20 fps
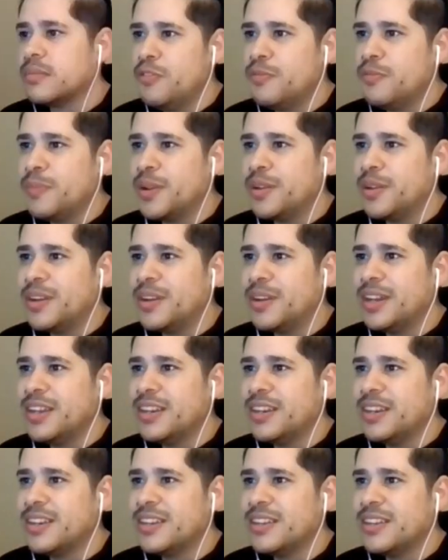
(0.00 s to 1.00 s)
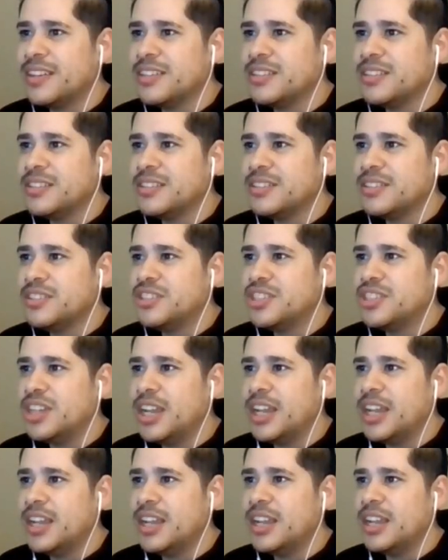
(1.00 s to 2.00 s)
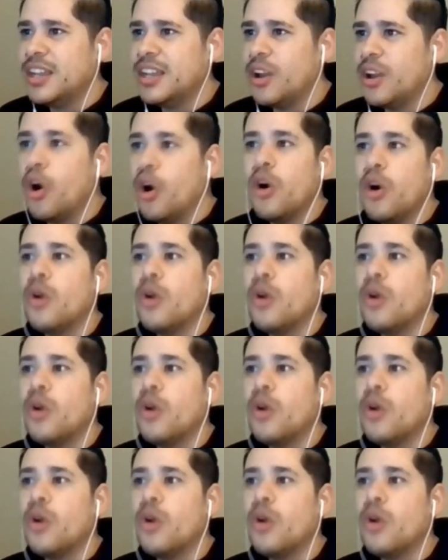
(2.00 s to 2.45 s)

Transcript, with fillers: movement, right? Nah, the